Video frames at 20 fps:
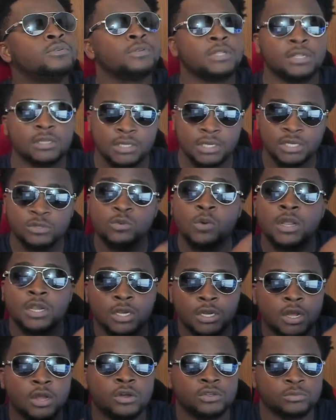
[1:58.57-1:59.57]
You did this one
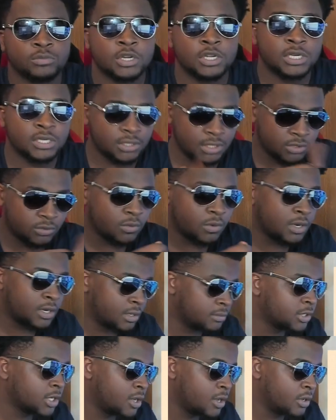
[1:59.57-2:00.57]
of those, bro. This is one of
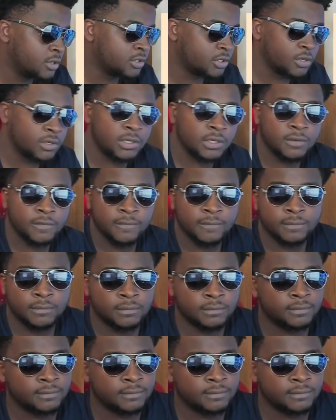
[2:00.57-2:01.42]
them songs, shorty.